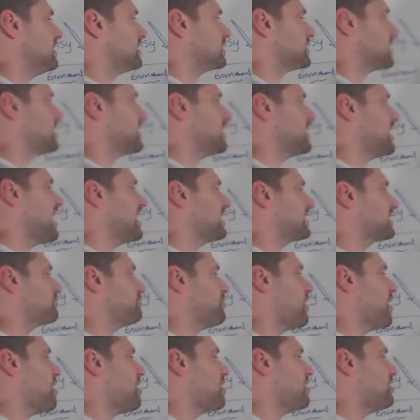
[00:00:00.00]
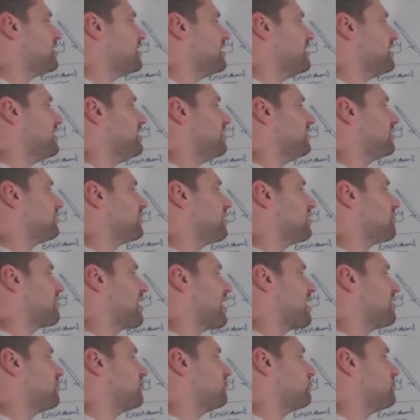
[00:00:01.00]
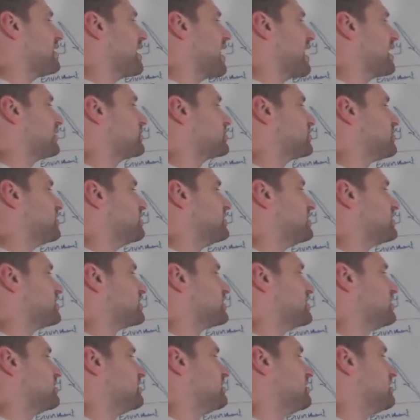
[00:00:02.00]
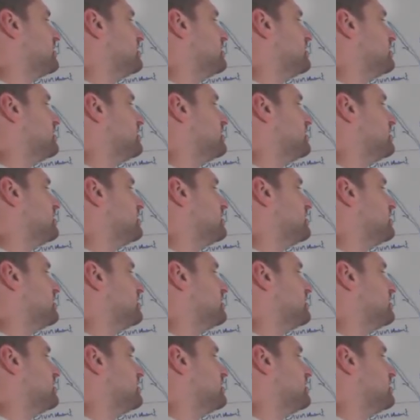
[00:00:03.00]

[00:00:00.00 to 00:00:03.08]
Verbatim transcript: So the next part is around reactions.